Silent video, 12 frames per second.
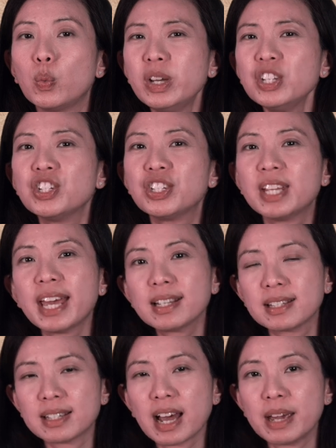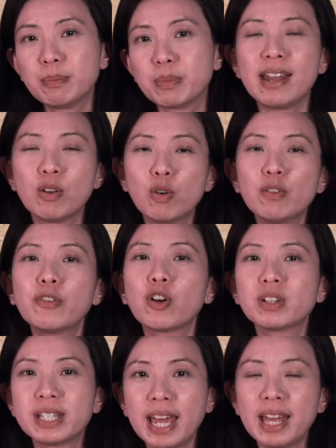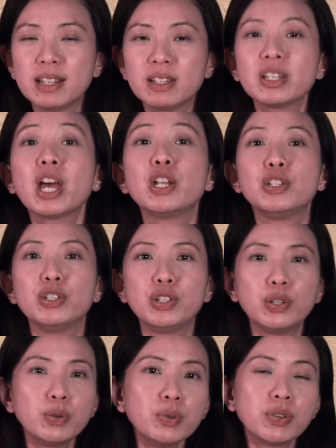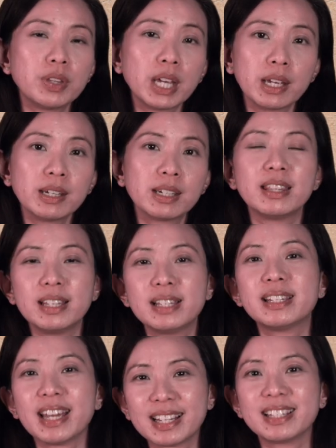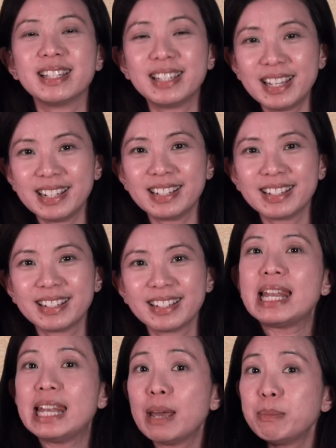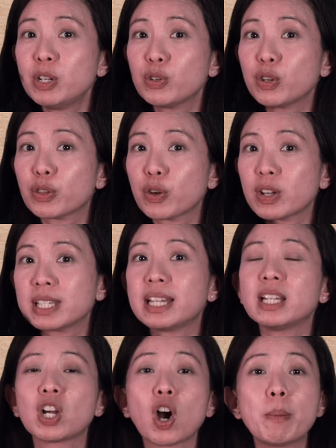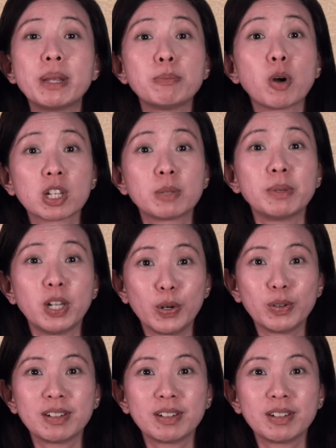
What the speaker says: Which text type and overall tense do you think this text is in? Let me know your thoughts in the comment box below.